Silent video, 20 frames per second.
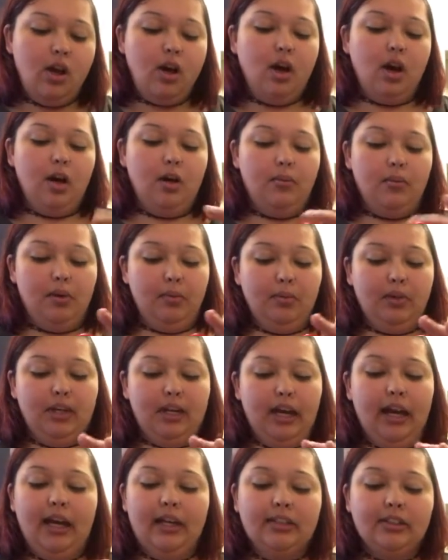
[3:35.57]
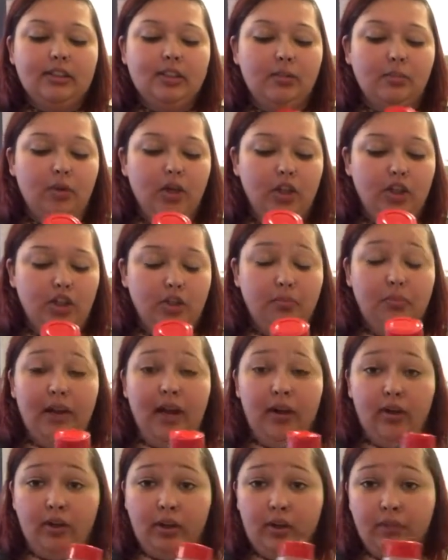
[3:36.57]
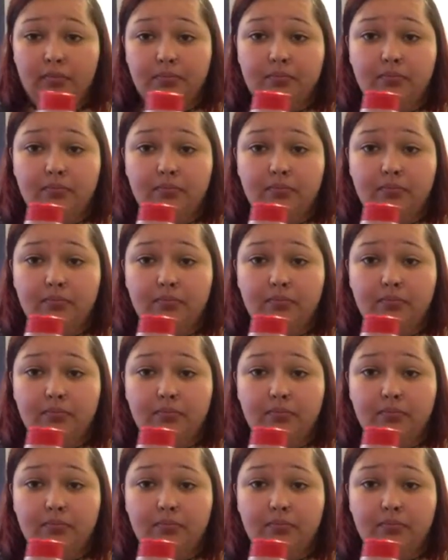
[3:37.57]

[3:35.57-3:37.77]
I'm going to add some onion powder